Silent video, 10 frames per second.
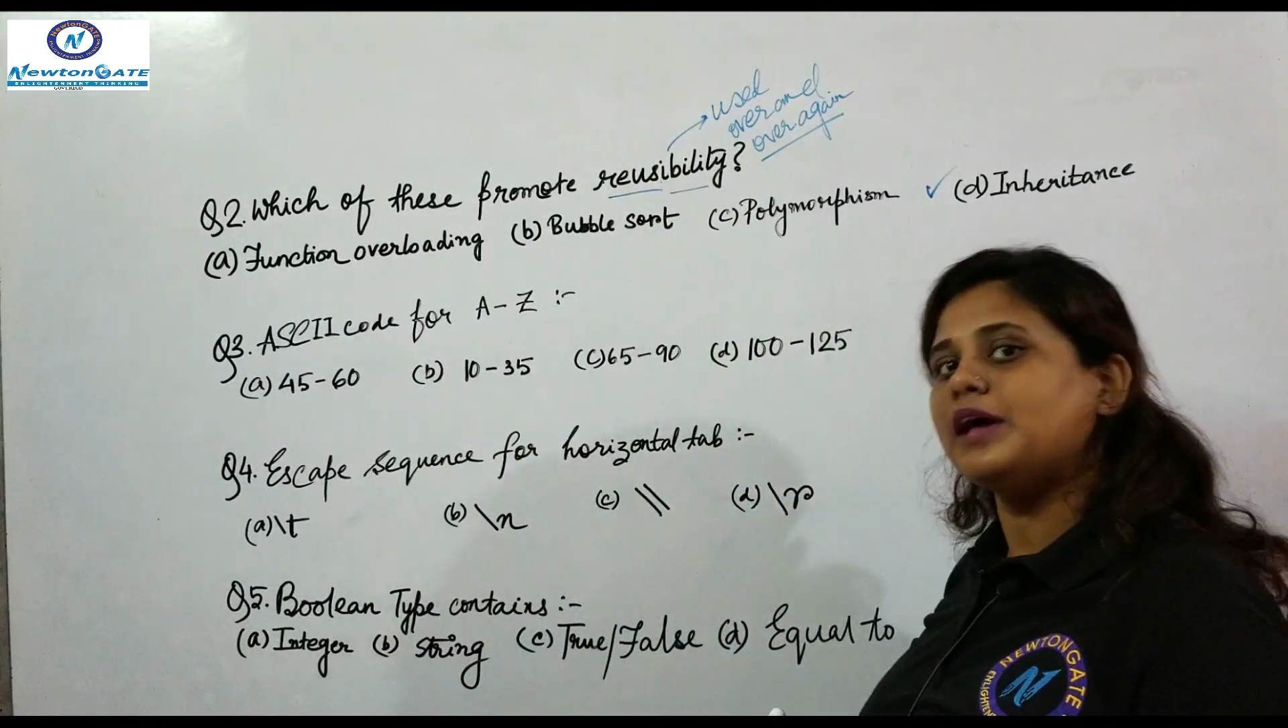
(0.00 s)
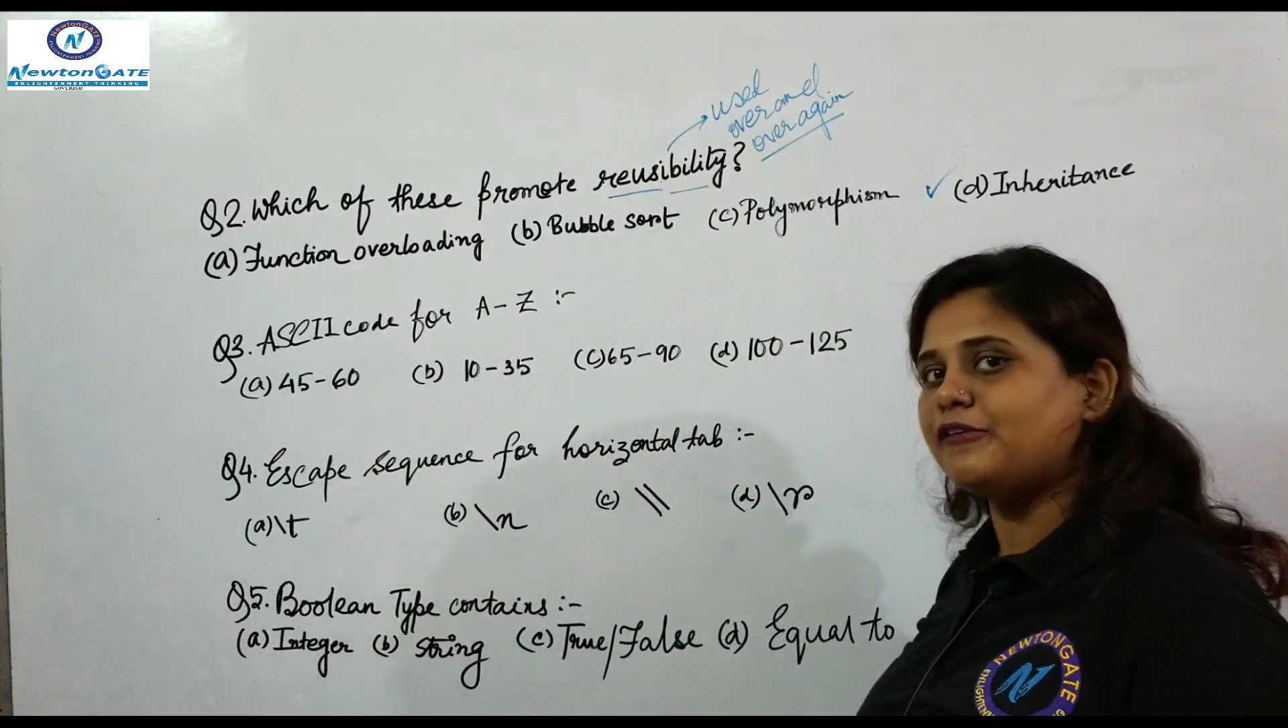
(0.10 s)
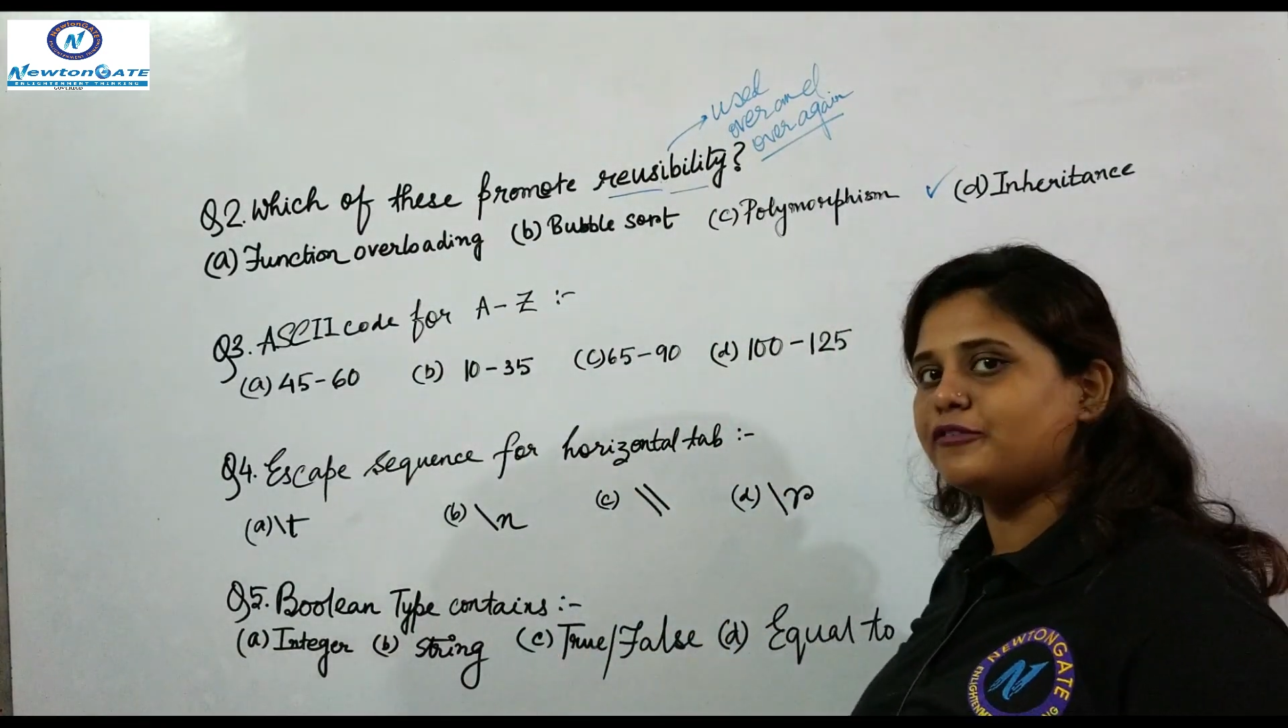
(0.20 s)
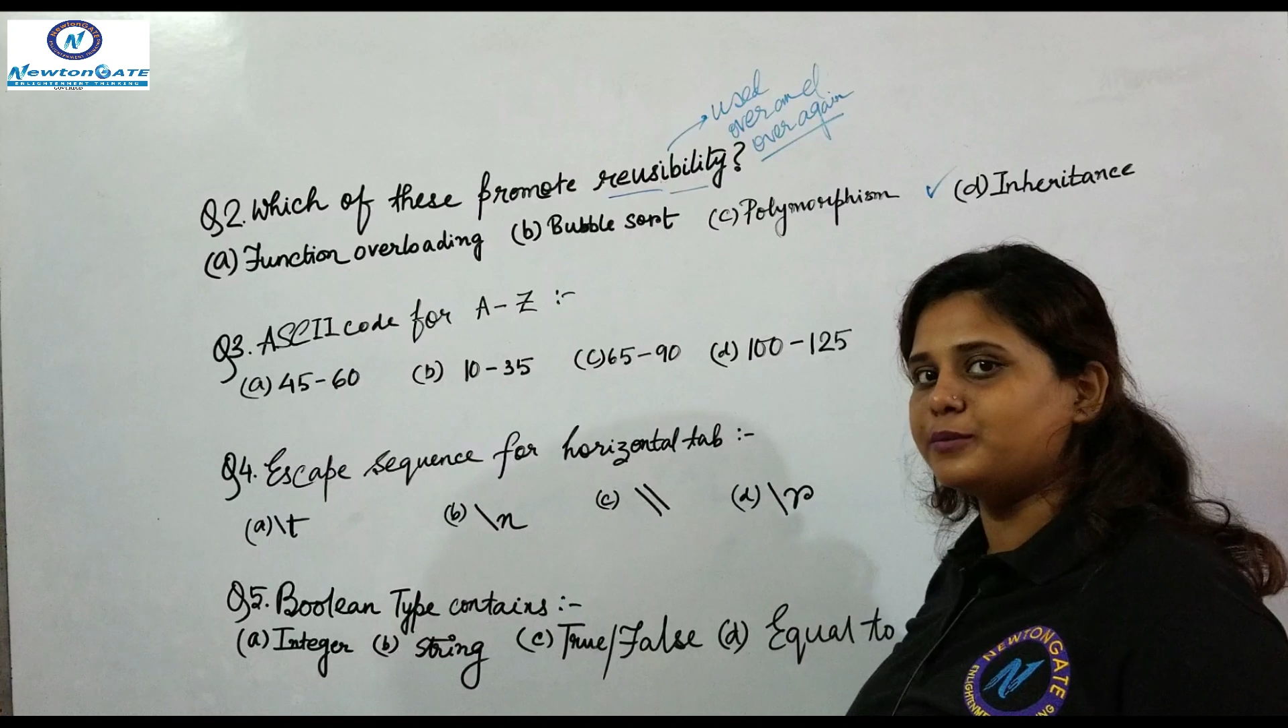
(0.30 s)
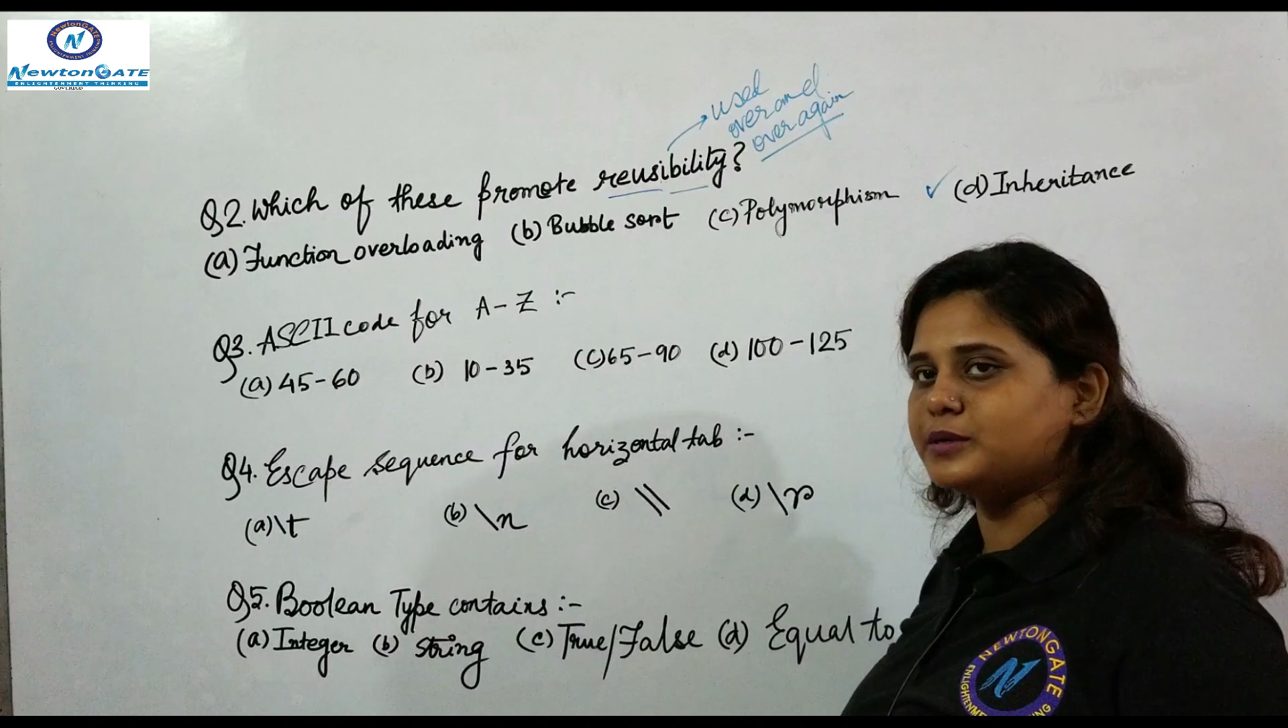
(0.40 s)

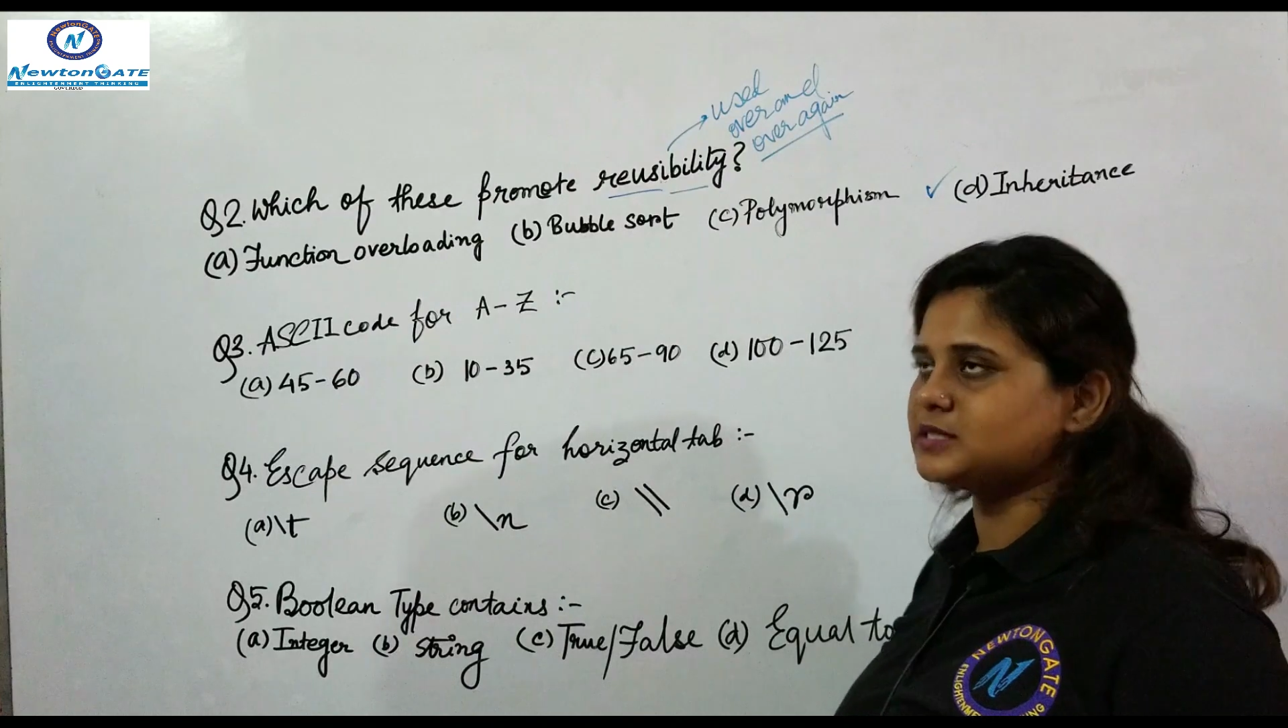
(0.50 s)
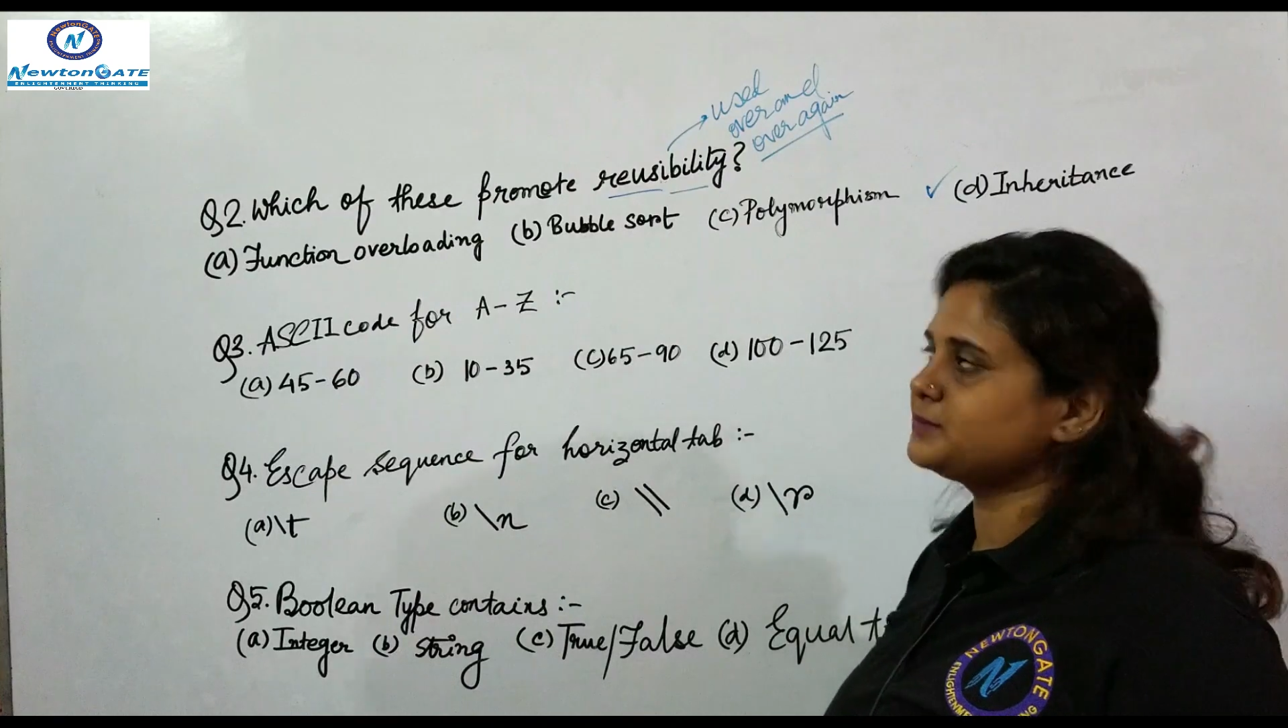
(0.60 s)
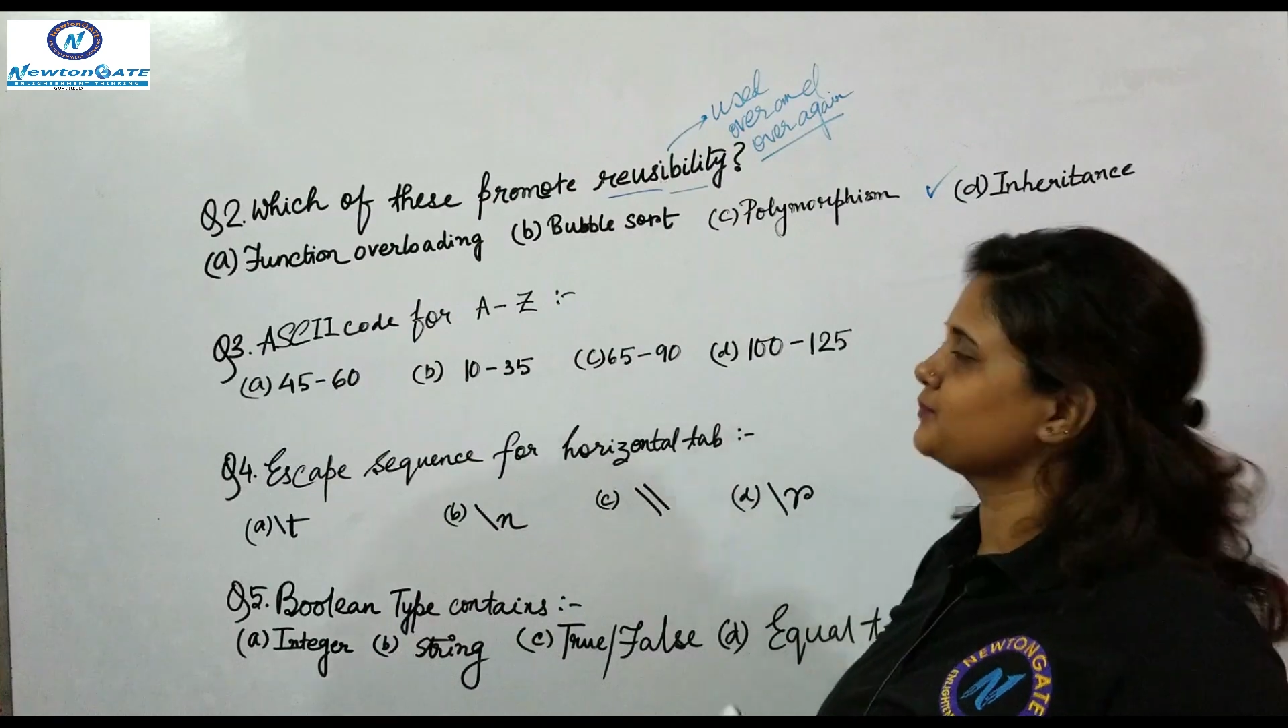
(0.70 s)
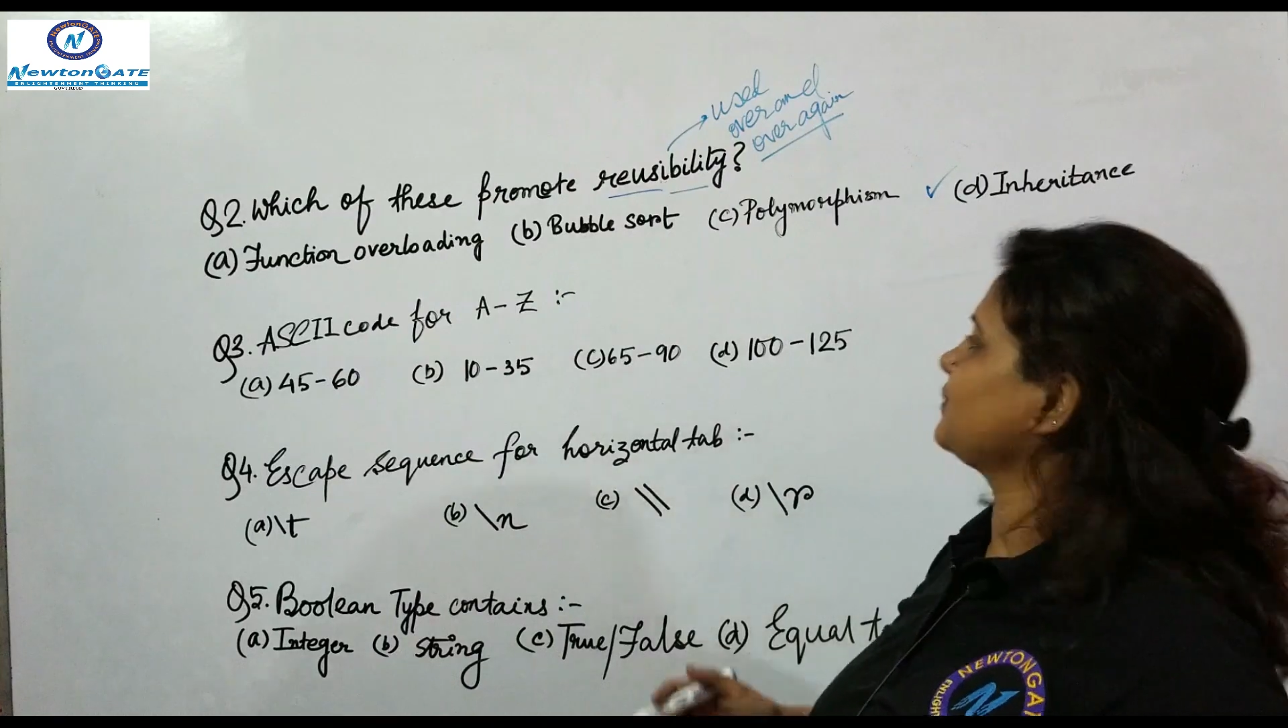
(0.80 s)
everybody.